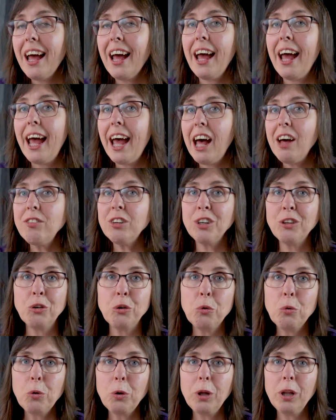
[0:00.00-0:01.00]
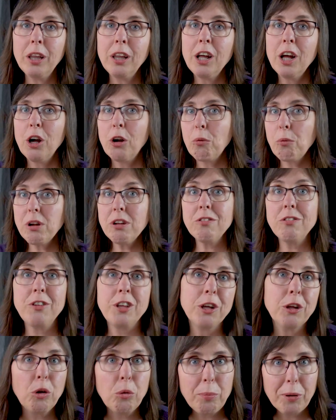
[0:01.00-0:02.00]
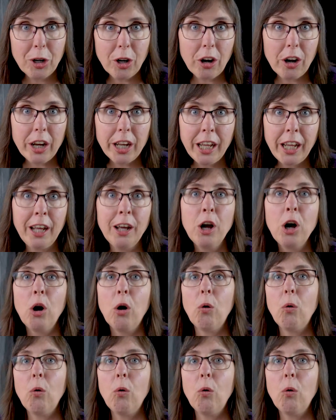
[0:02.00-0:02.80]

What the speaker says: have a cool reveal party,